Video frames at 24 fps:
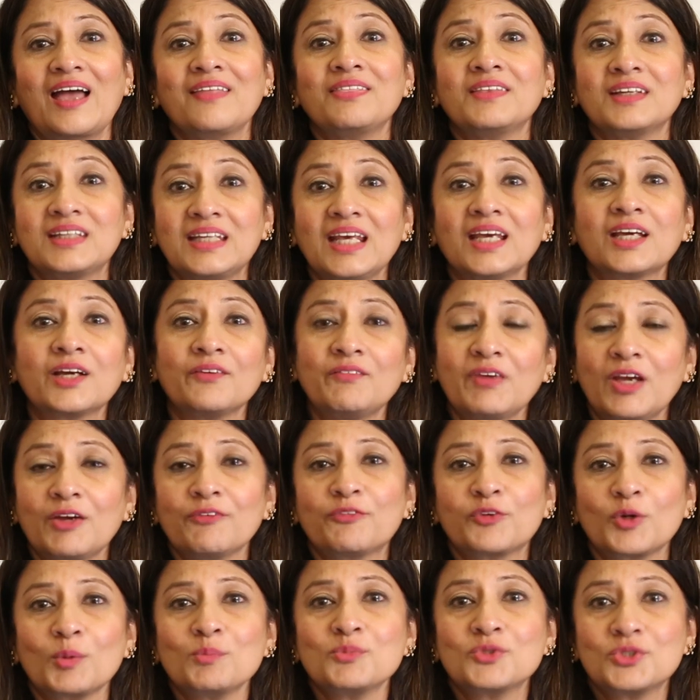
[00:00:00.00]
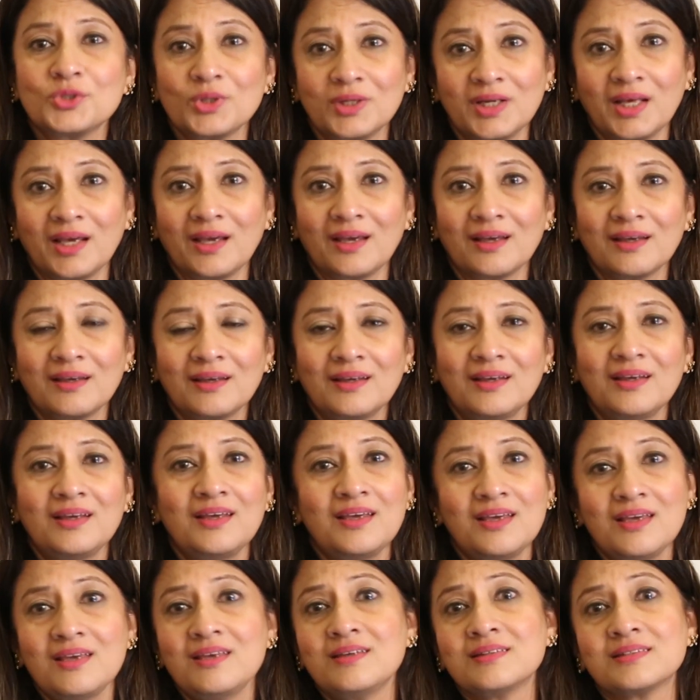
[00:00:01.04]
And the takeaway from today
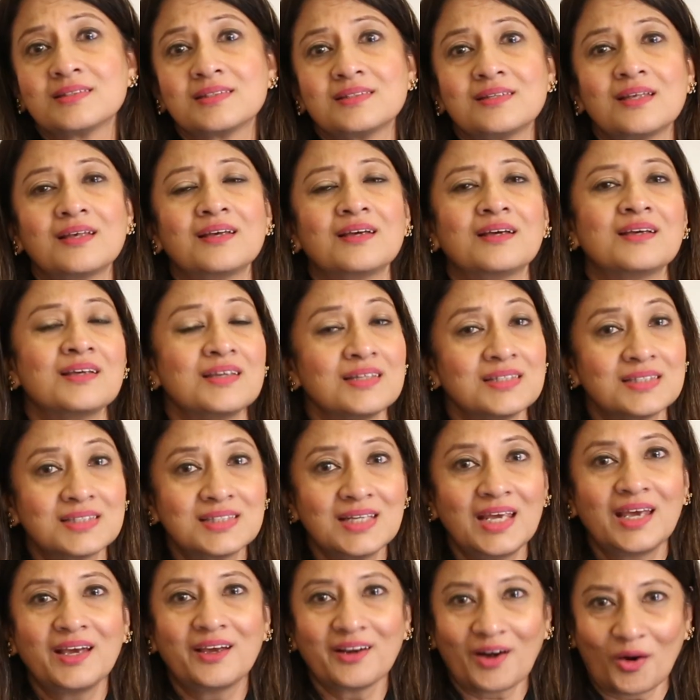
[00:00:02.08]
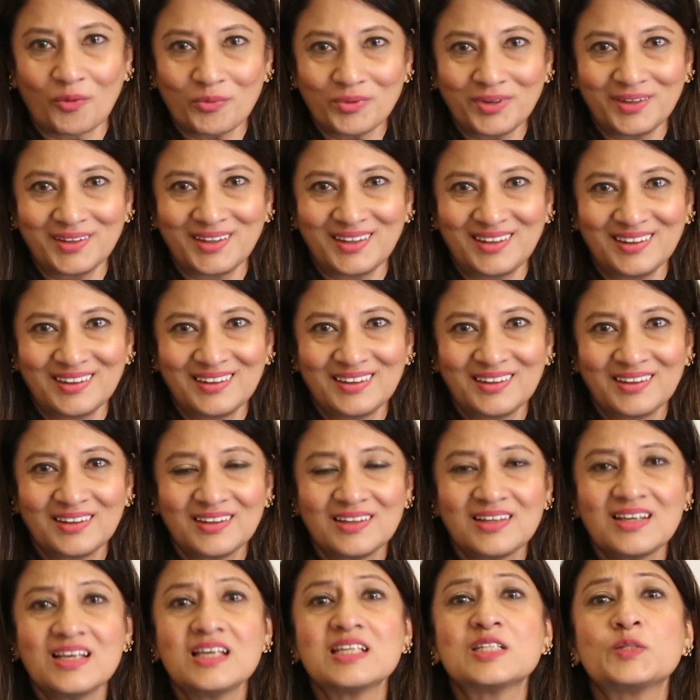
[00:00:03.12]
is stay grounded.
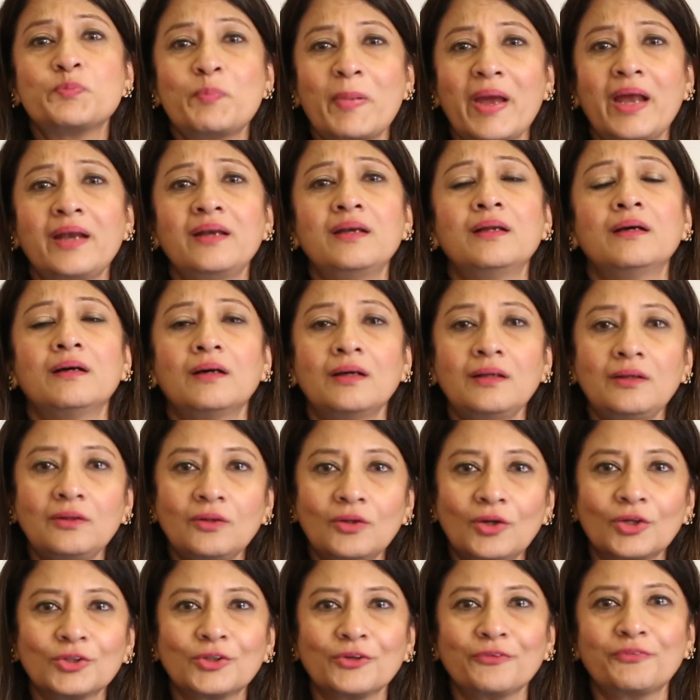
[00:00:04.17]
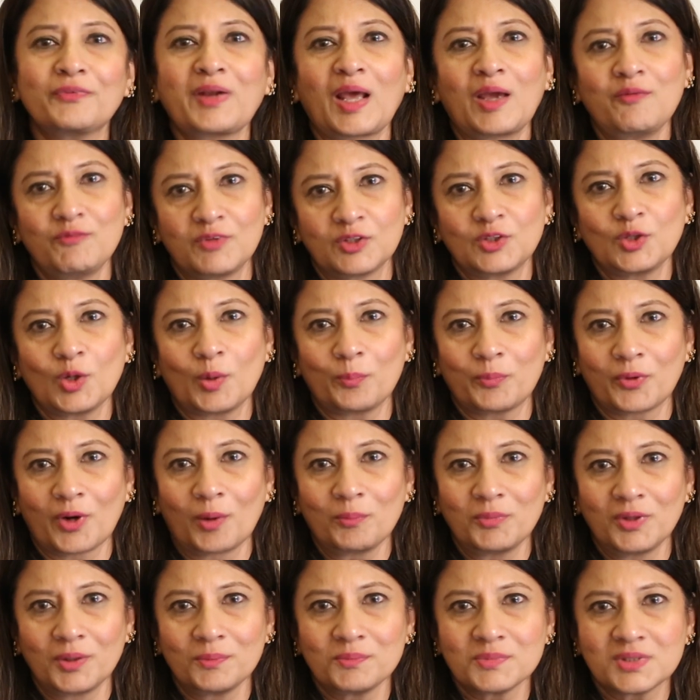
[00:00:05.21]
Spend a lot of time with your
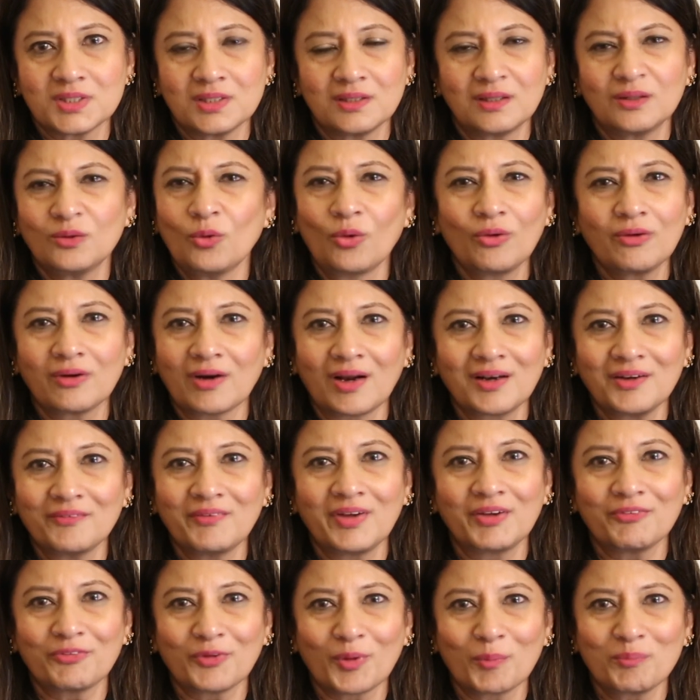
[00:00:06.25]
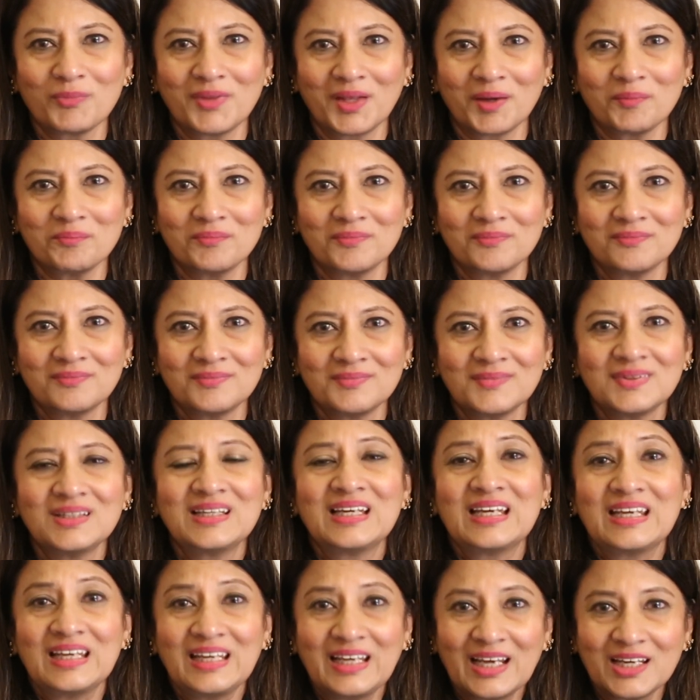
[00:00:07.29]
problems. Don't run away from them.
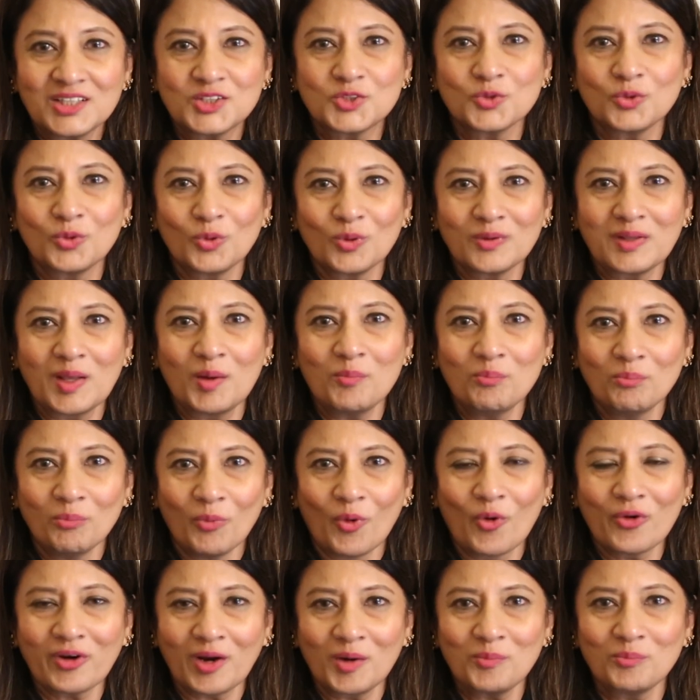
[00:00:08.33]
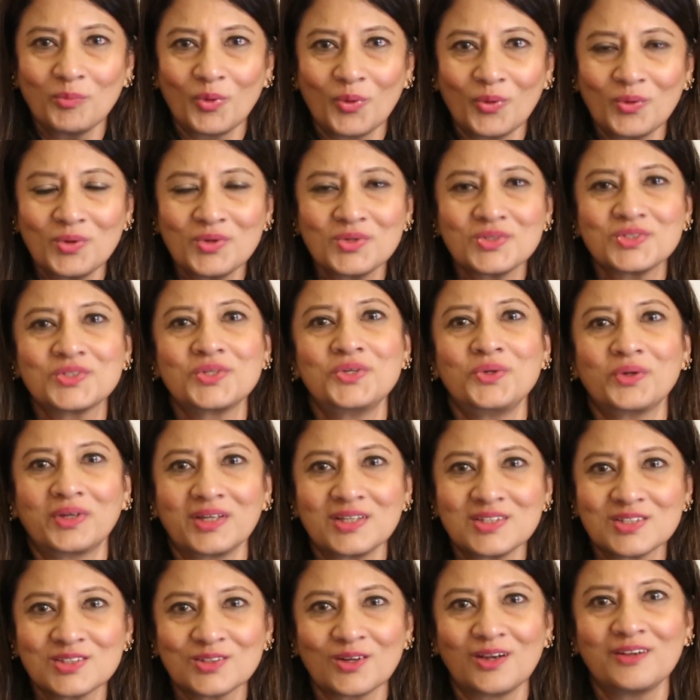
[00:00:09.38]
Get to know them more and more so you
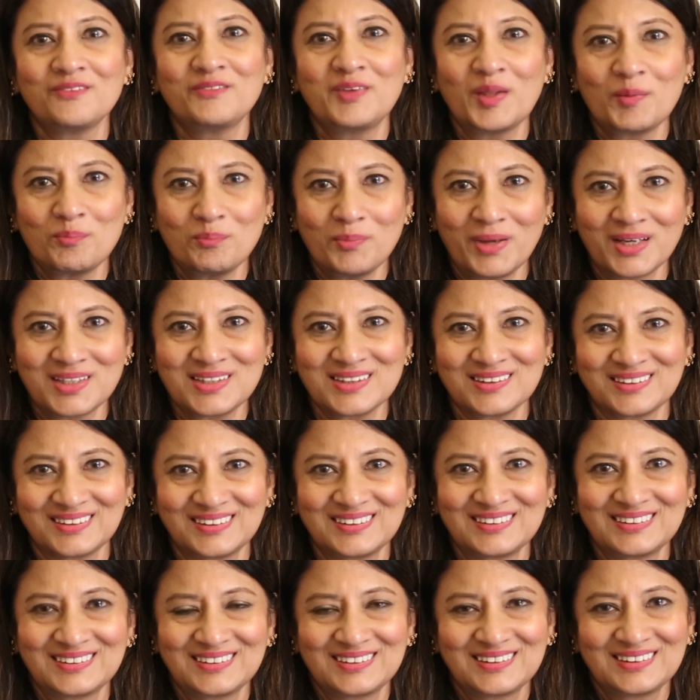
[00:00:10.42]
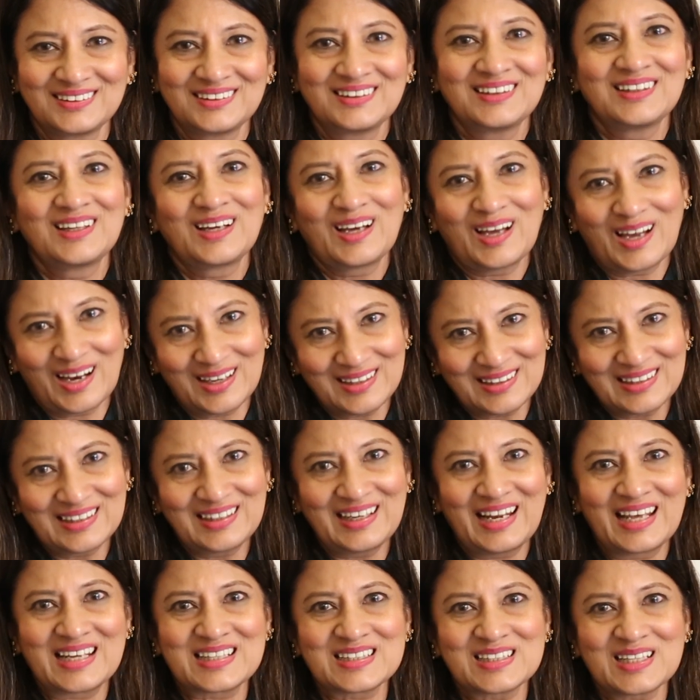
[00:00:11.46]
can solve them better.
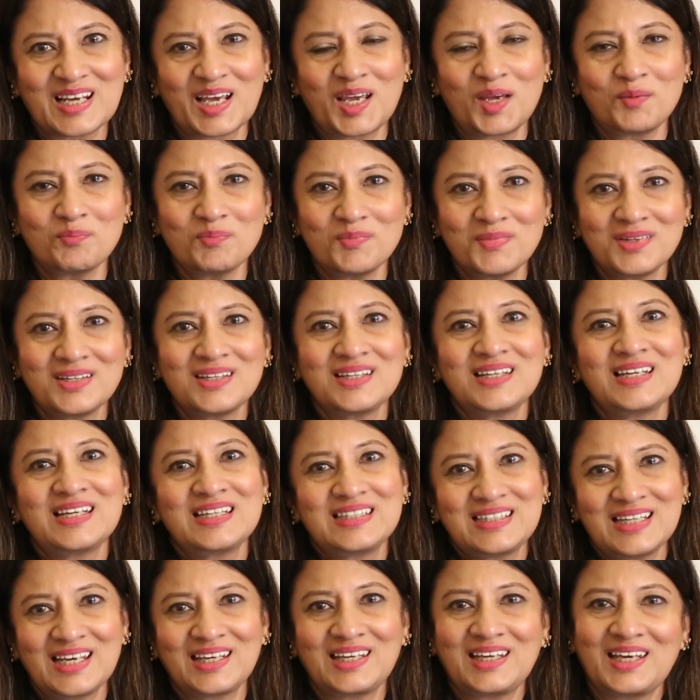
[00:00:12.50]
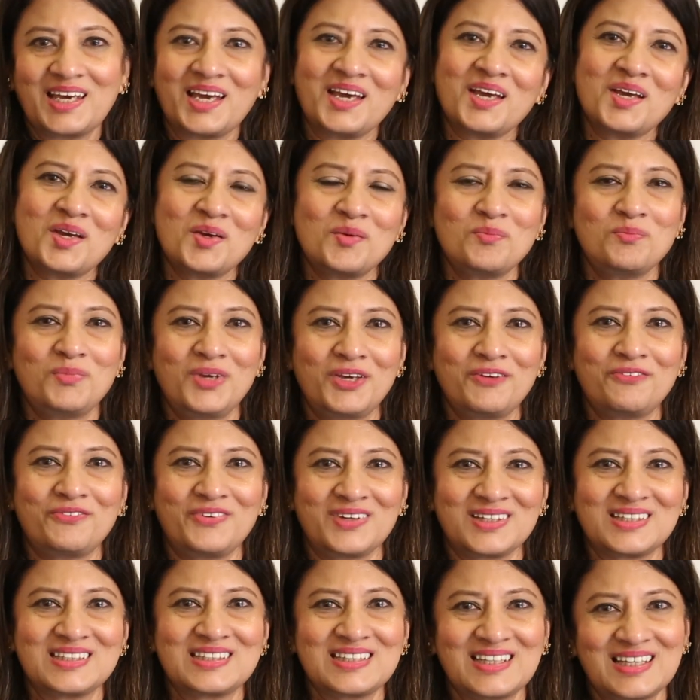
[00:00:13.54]
Until next time, take care, be
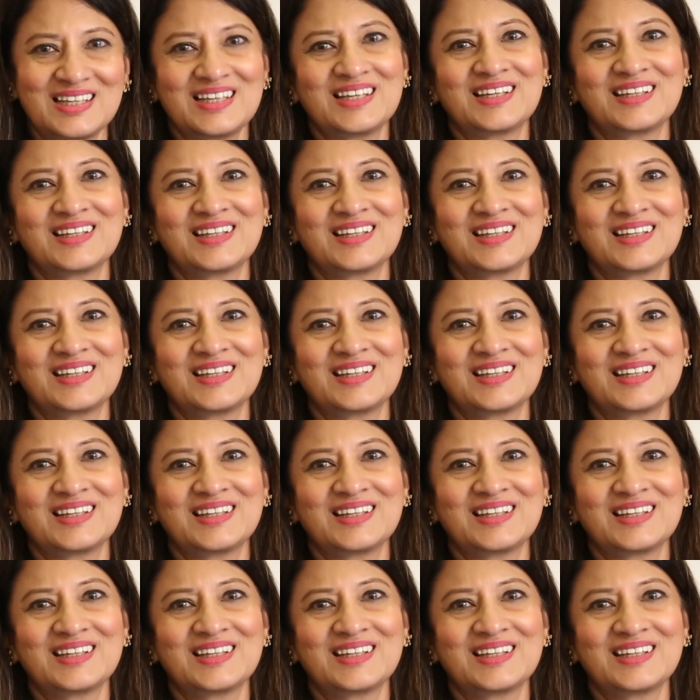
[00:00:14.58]
fit.